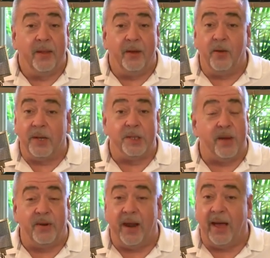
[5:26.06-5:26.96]
you're on a
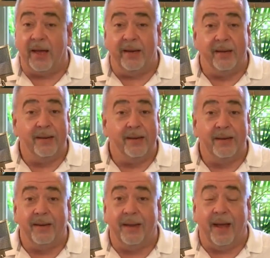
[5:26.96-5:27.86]
7-night,
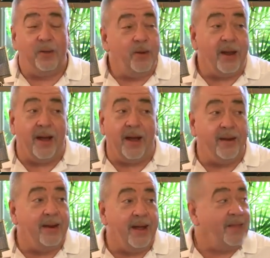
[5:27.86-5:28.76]
and you get
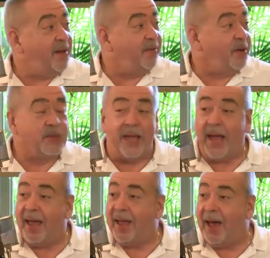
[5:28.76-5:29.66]
on, and that first
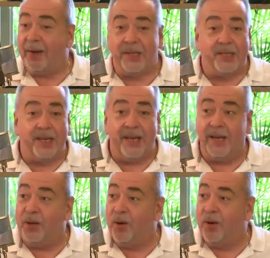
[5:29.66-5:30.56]
day out at
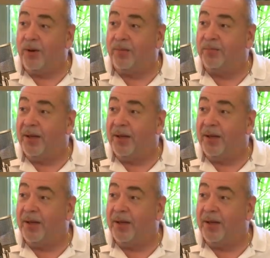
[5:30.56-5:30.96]
sea, you're